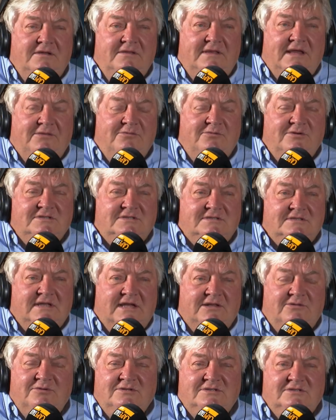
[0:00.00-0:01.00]
That was
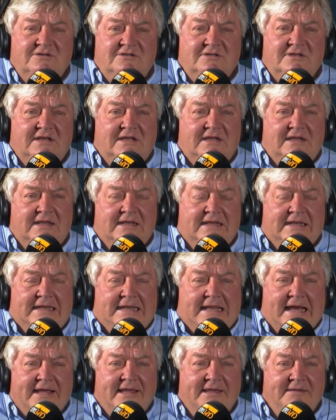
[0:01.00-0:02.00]
not a
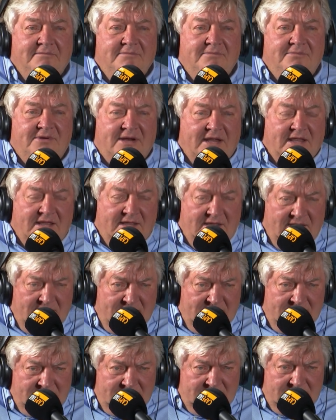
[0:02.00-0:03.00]
lucky break.
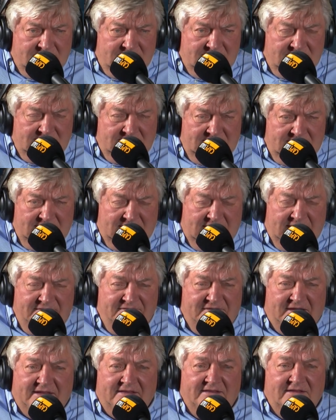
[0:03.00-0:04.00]
In
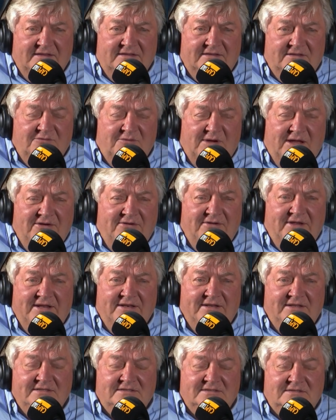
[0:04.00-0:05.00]
fact, the 1
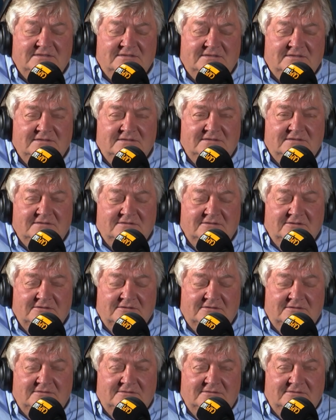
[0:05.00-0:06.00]
rand is not
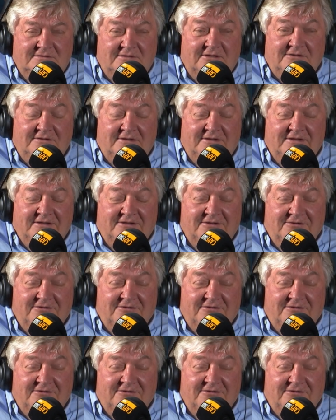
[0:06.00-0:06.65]
totally